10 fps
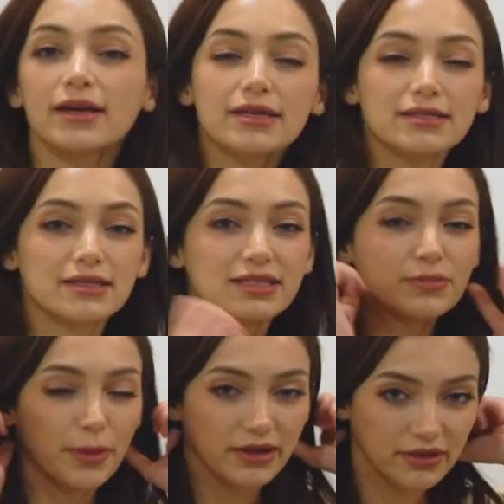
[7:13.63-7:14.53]
is this
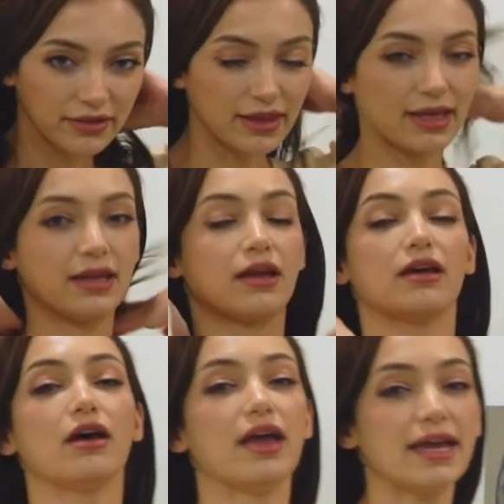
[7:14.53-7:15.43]
better than
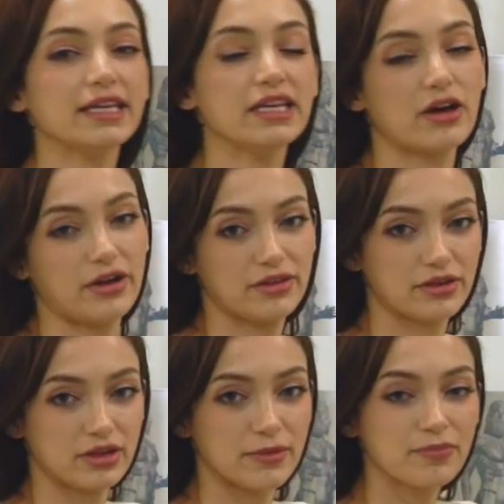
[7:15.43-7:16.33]
any
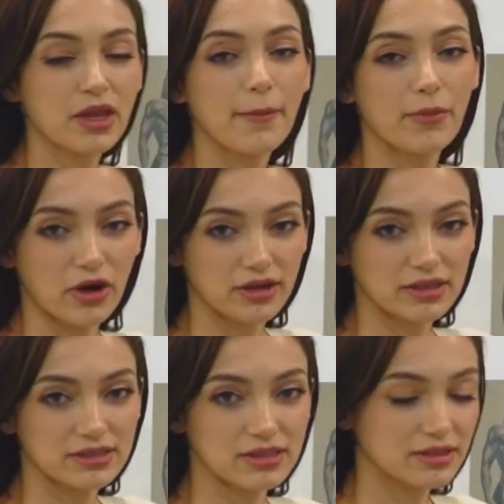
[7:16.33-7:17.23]
other
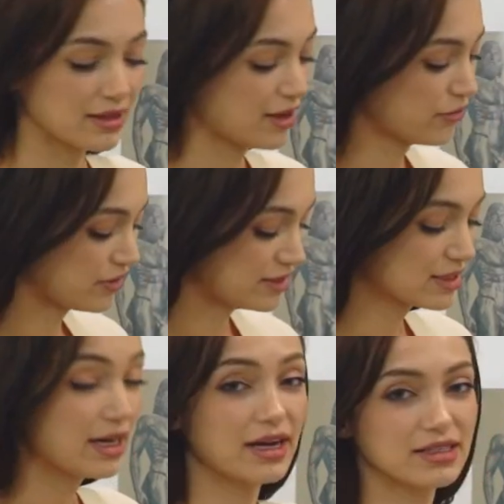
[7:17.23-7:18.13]
product of this
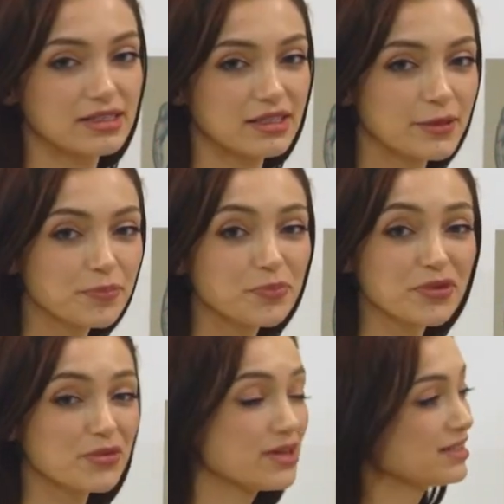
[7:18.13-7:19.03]
kind?
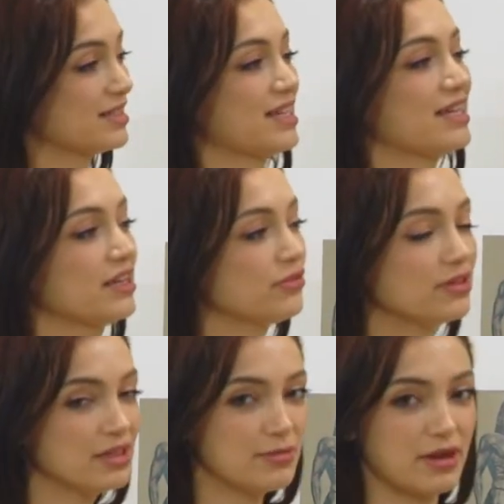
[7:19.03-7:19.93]
Well, if you
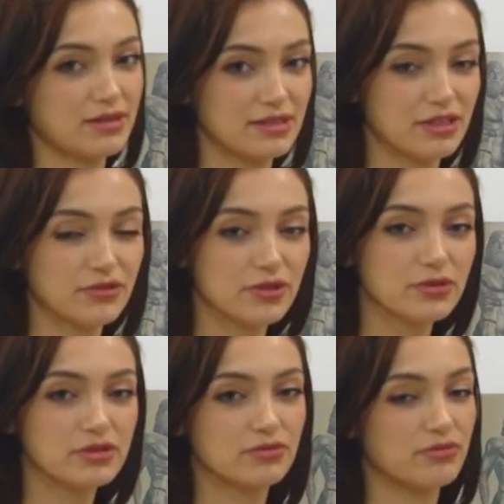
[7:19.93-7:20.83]
think about it, if you
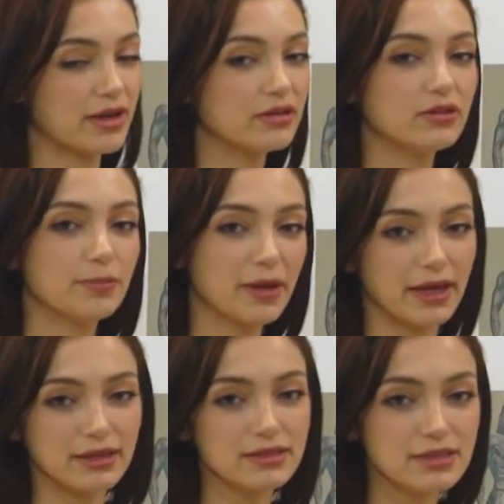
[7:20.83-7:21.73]
use regular
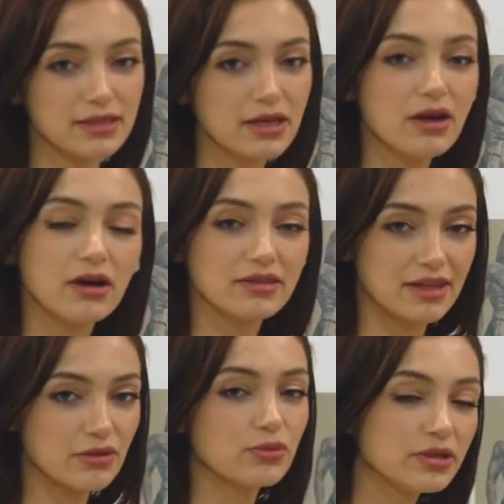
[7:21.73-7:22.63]
paint,
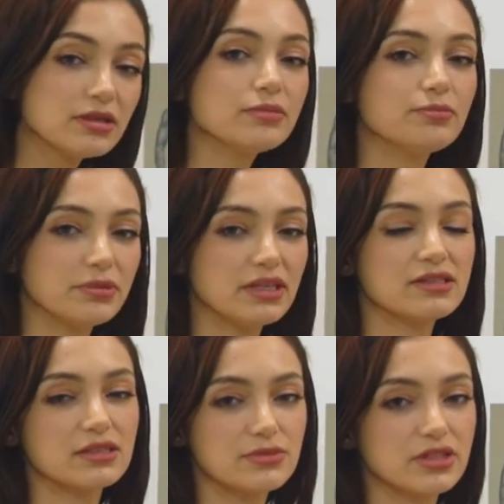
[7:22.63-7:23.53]
they will be
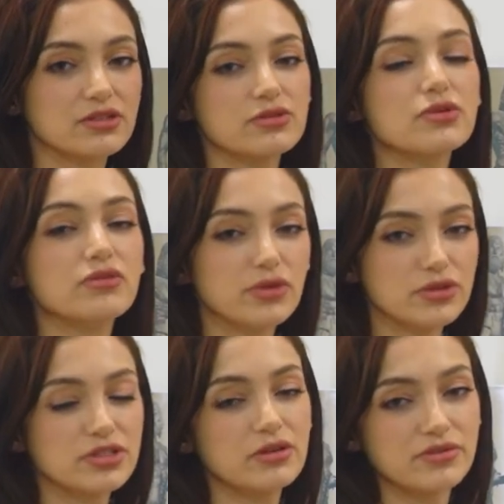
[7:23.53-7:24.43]
subject to
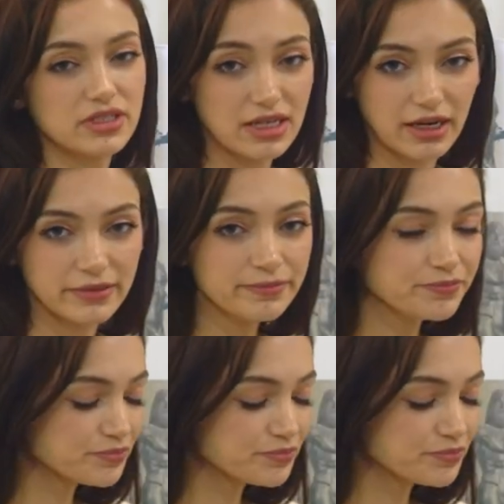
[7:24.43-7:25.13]
erosion over time.